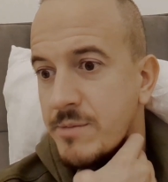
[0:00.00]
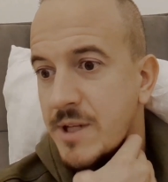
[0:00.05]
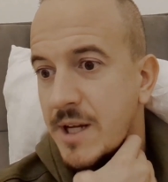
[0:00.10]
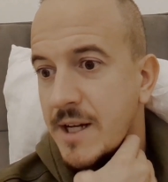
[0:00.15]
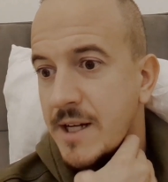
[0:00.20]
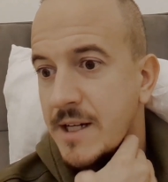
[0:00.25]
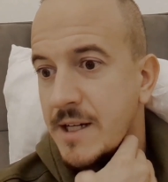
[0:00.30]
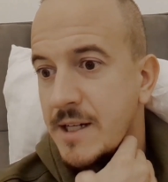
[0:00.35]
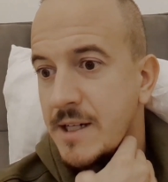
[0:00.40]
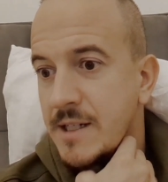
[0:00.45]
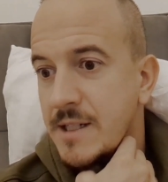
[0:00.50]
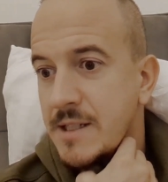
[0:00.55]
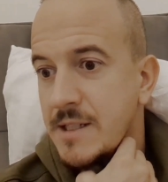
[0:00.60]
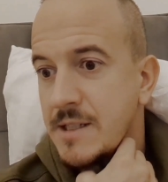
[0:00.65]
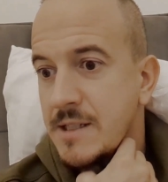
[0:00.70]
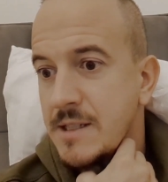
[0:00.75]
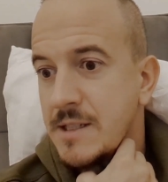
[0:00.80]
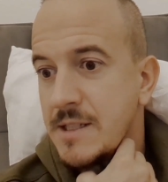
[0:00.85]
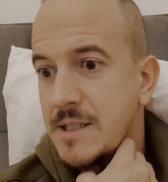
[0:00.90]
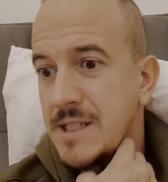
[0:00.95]
day
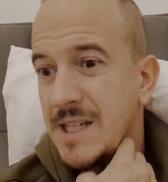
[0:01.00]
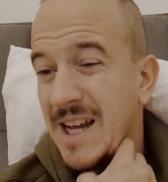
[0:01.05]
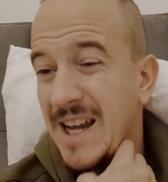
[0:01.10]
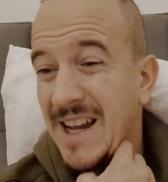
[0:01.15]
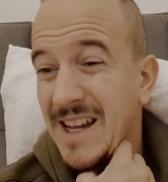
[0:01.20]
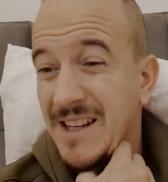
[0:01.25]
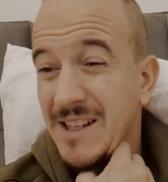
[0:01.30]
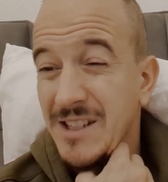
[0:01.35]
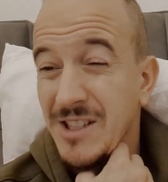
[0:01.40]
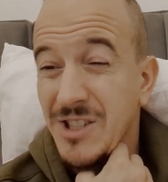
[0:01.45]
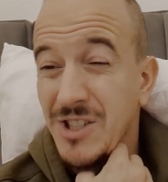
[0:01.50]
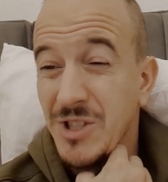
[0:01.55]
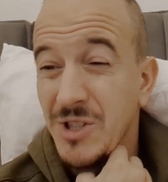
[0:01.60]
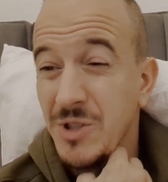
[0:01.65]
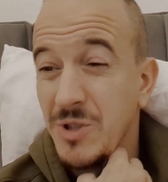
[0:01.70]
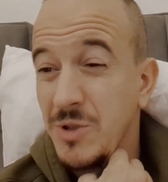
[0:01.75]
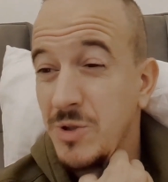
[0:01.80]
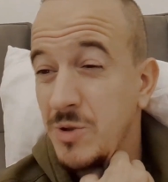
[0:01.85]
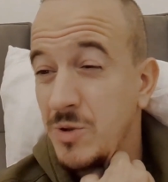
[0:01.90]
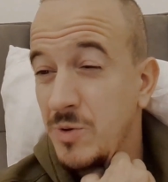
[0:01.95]
10
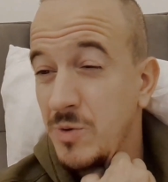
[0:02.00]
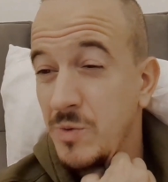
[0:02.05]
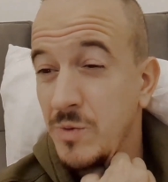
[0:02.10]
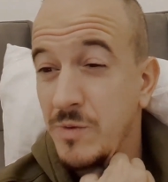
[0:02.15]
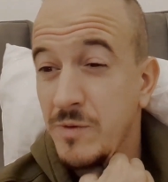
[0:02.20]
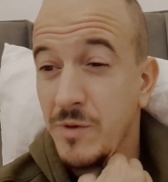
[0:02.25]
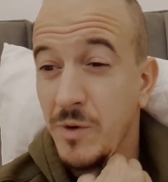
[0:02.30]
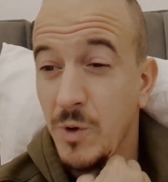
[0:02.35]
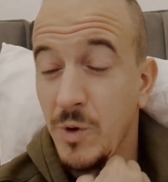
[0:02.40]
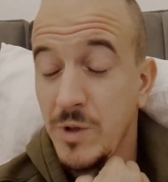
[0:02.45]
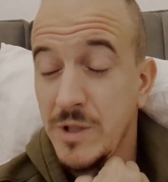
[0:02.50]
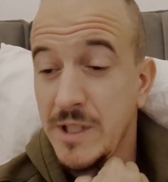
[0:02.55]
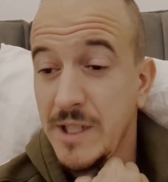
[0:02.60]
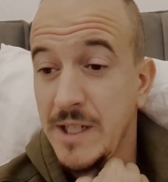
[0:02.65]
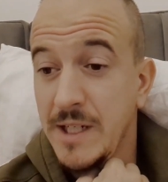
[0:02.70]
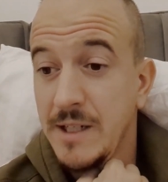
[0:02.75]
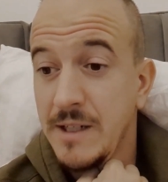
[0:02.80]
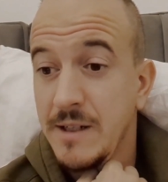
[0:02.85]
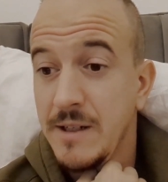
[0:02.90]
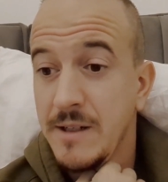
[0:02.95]
to
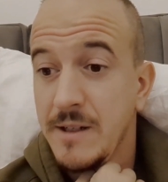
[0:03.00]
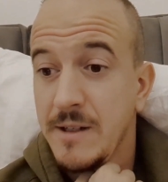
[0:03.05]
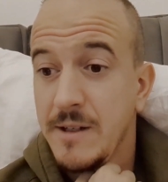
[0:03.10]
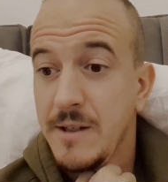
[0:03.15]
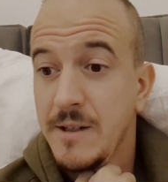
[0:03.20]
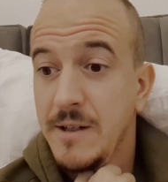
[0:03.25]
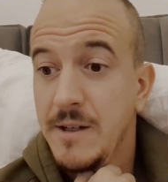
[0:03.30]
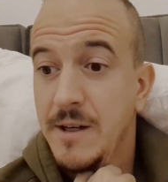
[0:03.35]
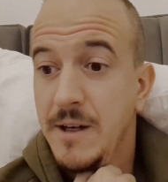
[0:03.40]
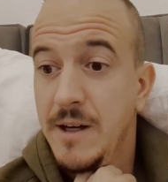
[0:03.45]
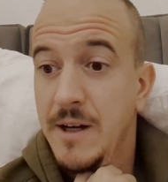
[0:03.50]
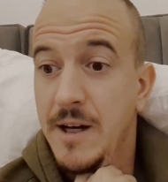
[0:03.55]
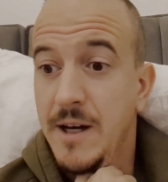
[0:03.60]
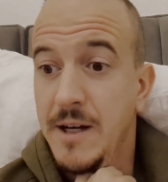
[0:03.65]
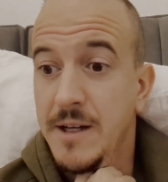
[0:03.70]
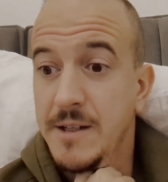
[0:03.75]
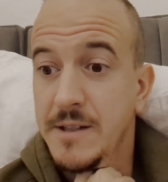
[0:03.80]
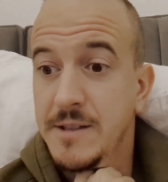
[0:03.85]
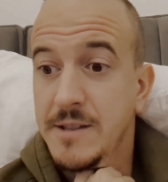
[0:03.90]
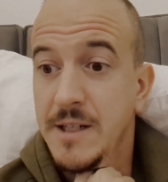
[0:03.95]
14,
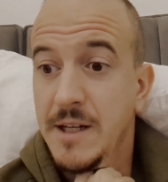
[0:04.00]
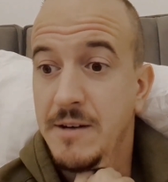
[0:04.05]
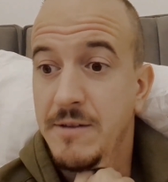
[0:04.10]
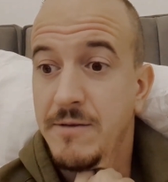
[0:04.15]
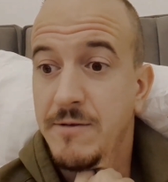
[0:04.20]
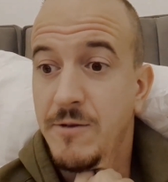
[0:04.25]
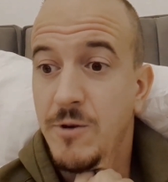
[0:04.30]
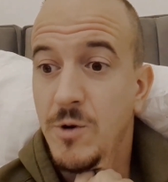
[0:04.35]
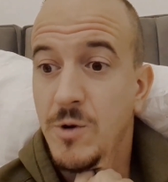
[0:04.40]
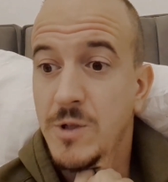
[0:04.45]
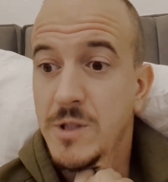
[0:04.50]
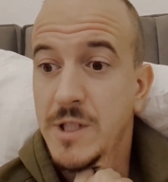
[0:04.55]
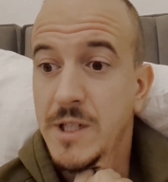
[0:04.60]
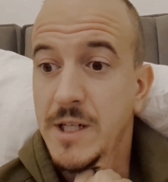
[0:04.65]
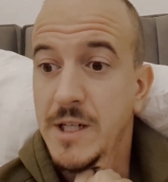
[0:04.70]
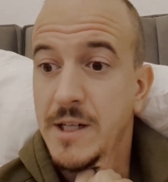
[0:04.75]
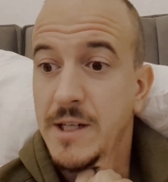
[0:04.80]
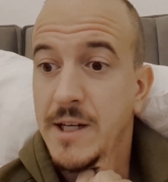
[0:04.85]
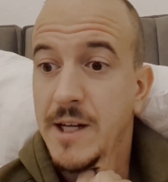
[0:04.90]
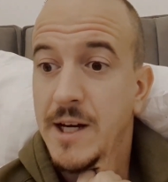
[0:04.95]
and day
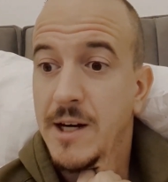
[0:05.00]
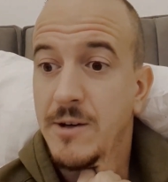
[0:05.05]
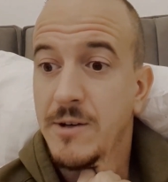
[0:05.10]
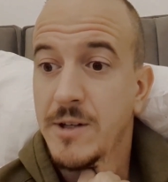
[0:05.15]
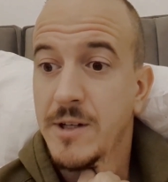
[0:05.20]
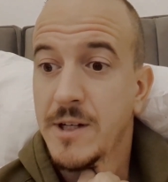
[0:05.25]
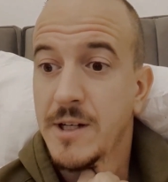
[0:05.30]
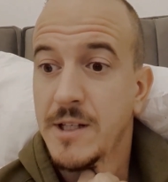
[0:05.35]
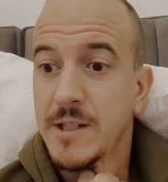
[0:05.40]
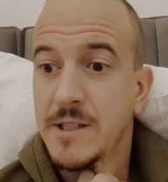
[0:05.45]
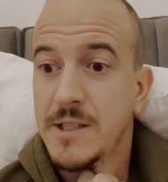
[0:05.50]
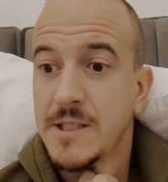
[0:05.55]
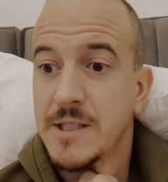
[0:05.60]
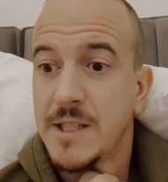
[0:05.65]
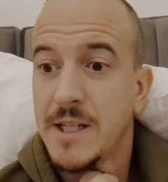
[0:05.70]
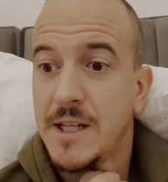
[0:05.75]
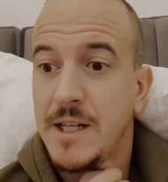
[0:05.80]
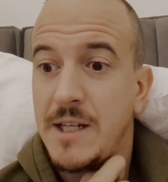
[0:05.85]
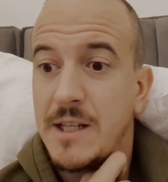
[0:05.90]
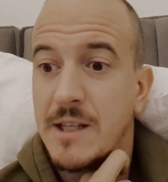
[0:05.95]
14 now, you can
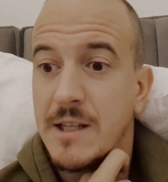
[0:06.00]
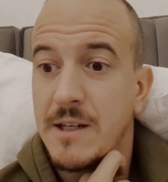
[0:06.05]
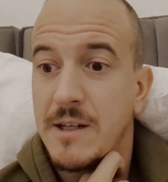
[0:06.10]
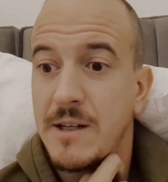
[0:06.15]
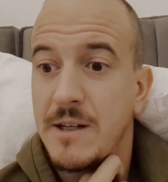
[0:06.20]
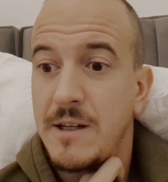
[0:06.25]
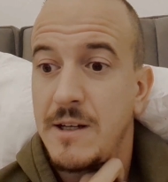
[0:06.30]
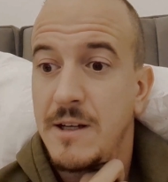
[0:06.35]
see that